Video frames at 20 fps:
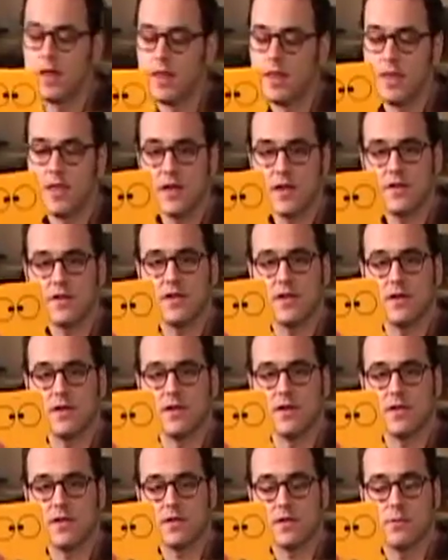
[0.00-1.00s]
This
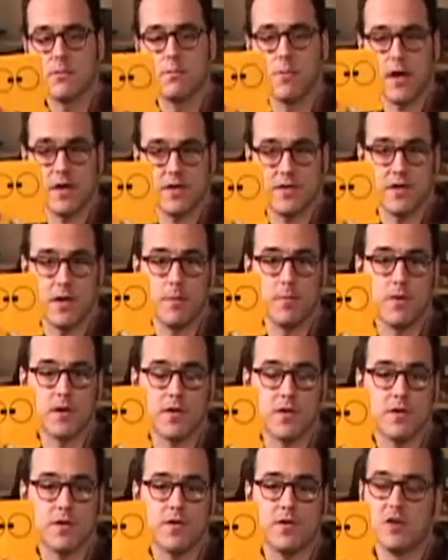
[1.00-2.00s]
is, by some,
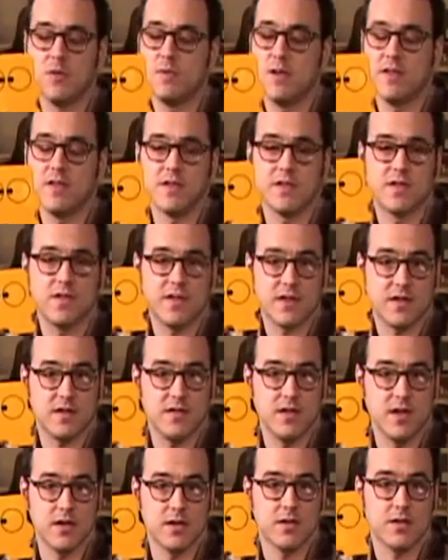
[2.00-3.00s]
considered to be the
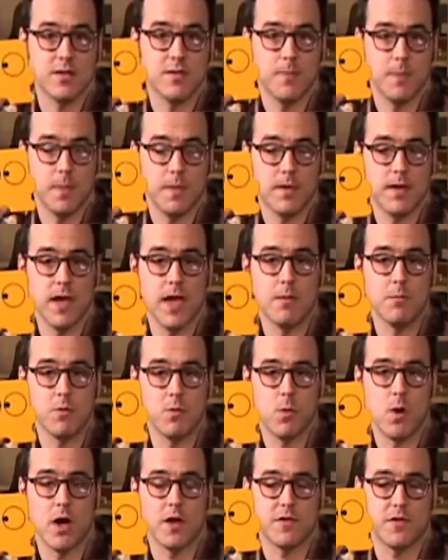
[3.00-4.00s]
60th Game &
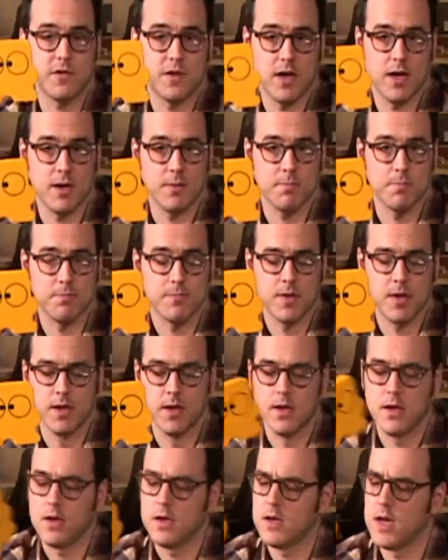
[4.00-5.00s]
Watch game.
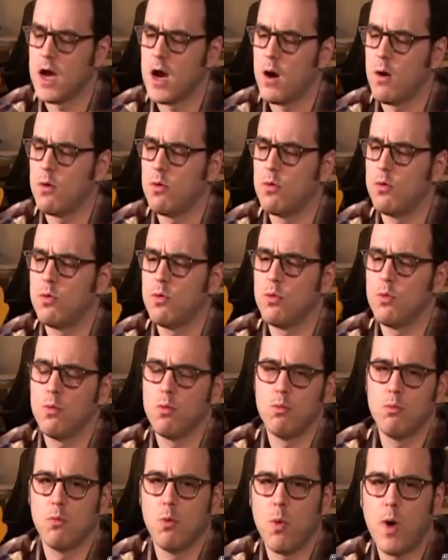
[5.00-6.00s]
Now,
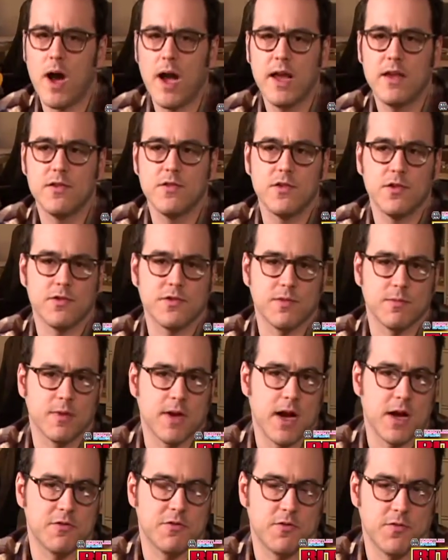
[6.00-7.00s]
why is there some
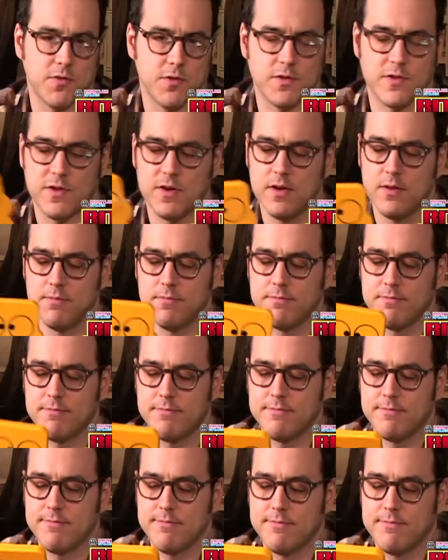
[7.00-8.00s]
controversy
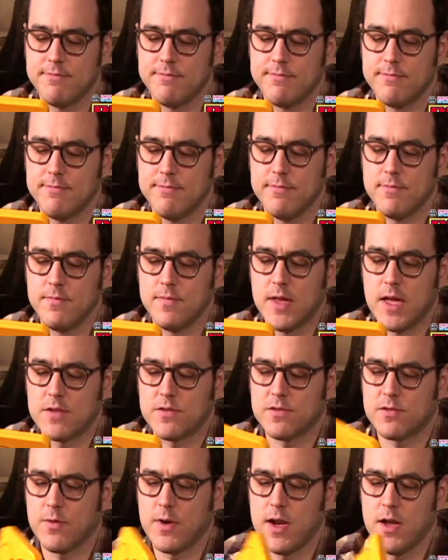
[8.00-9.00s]
that
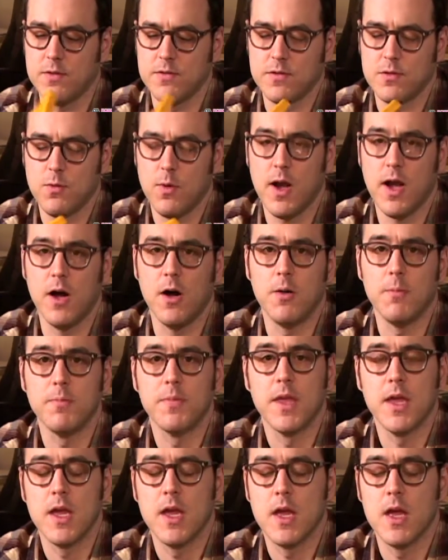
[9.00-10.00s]
surrounds it? Well,
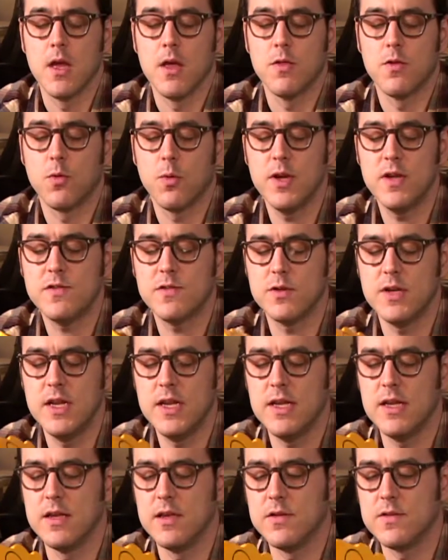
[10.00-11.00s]
the reason
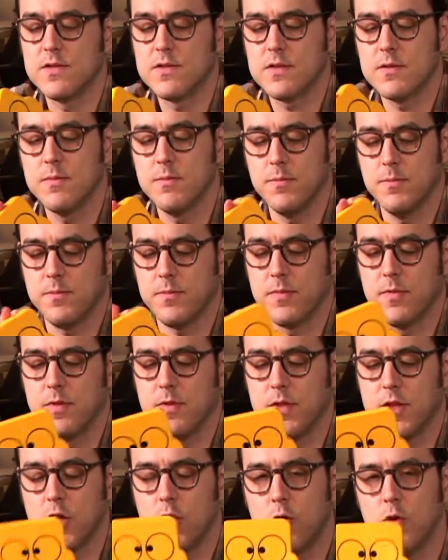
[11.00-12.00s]
is,
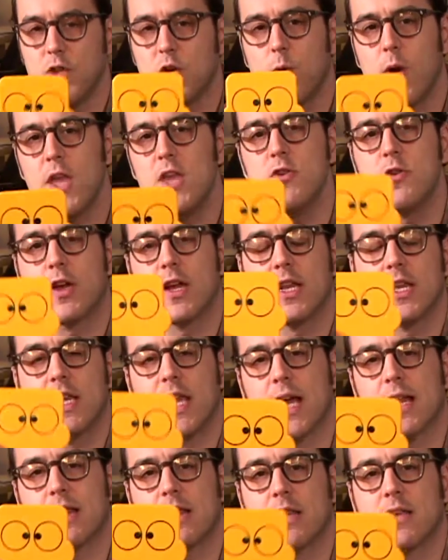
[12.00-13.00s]
the only way you could
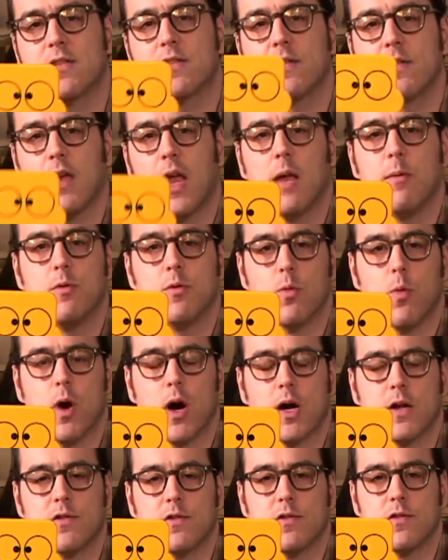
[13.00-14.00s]
get this Game &
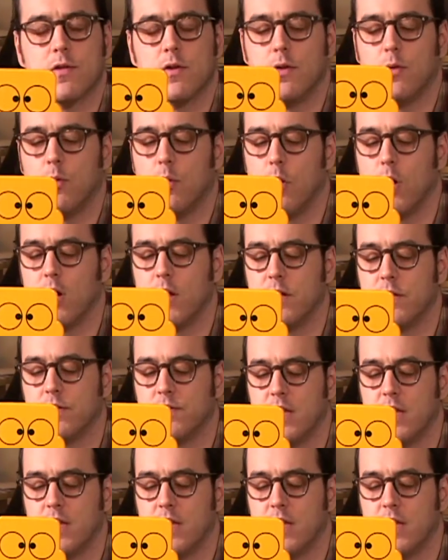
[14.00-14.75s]
Watch was